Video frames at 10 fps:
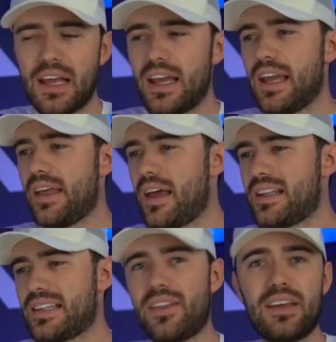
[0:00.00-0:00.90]
and
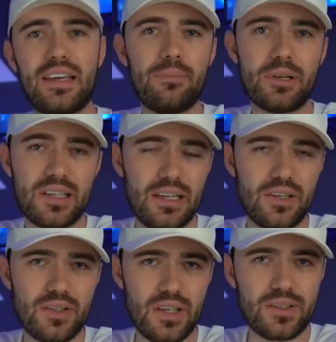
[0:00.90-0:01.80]
that's how they keep us in
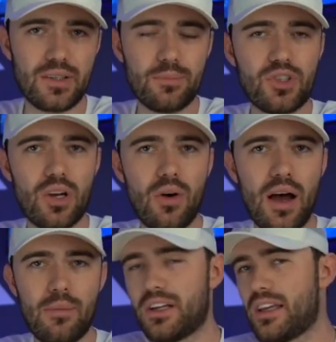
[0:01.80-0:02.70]
the system. So
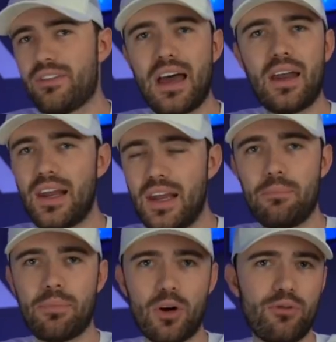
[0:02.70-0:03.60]
I'm gonna give that a
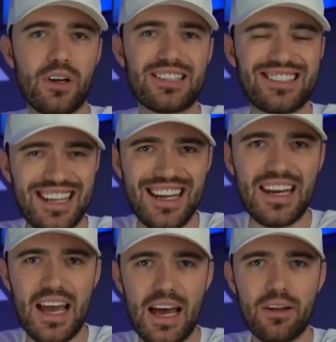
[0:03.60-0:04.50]
perfect
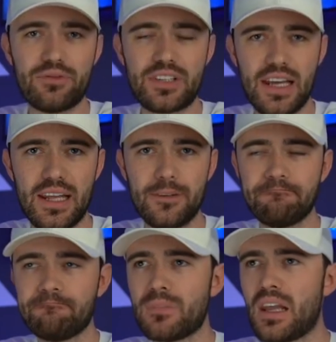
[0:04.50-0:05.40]
10 out of 10.
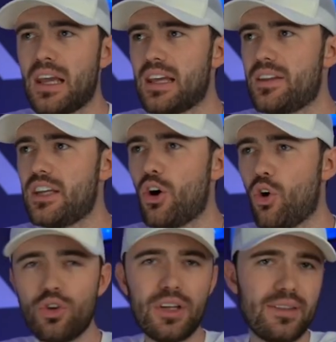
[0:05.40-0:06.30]
The
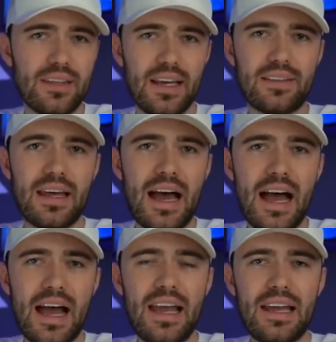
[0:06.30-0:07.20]
only thing that
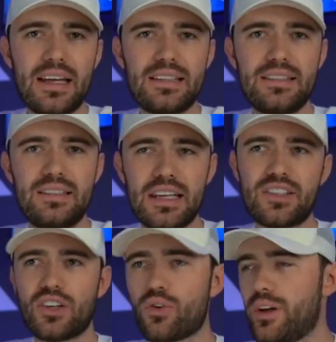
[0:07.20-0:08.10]
I
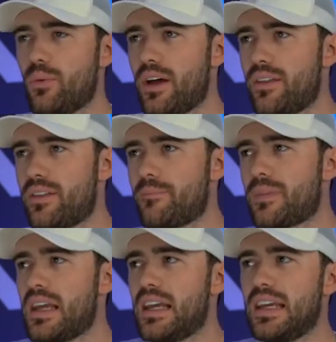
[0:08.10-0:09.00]
disagree with
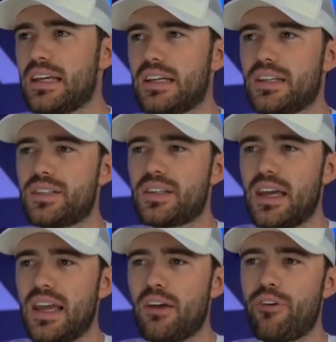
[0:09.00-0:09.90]
is
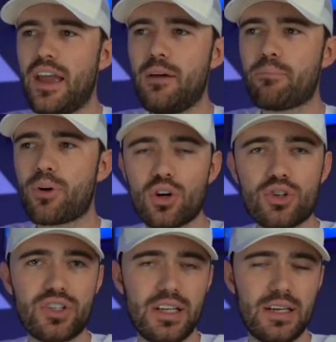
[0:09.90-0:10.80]
if a
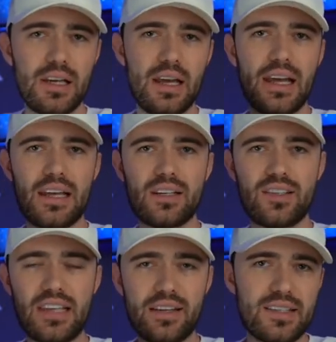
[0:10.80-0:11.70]
person
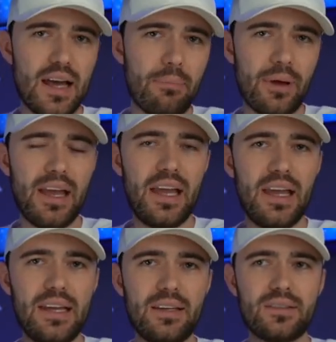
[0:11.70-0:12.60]
sets up
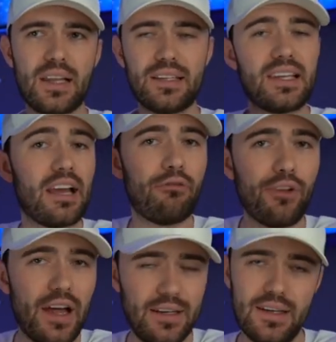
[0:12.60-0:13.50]
a, let's say a
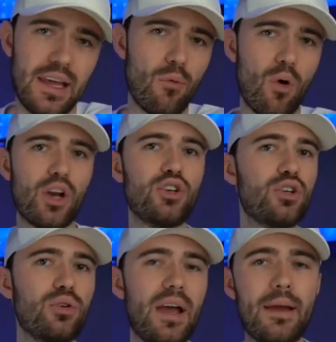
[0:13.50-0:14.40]
flight, they wanna
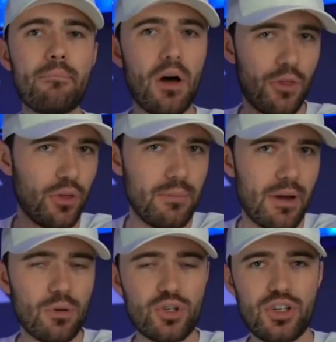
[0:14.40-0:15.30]
do a monthly
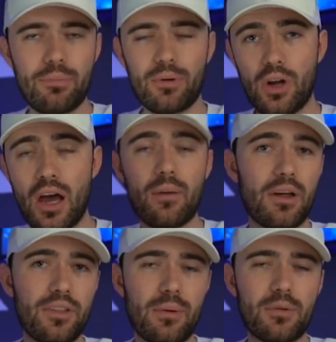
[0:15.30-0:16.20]
membership or not a
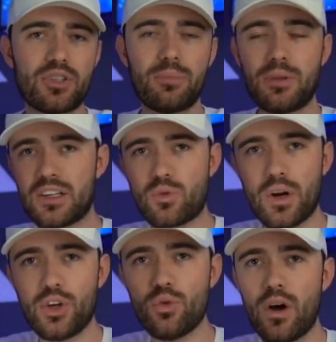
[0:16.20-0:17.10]
monthly membership, they just
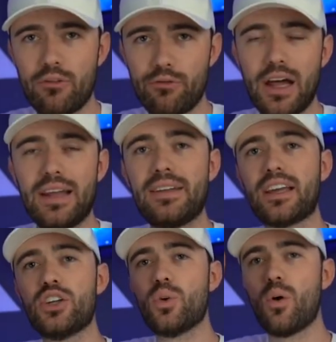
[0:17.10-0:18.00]
wanna do one flight. They
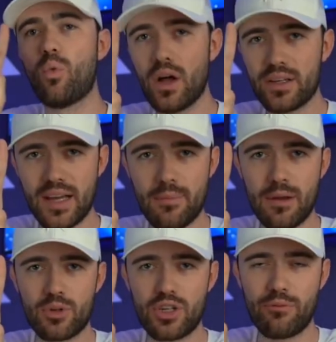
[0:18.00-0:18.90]
can do a one-time
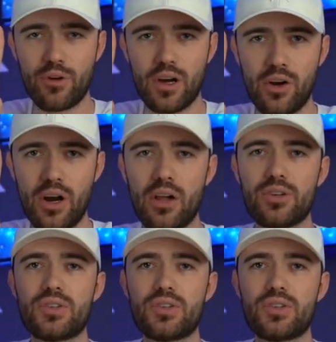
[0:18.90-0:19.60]
membership for $100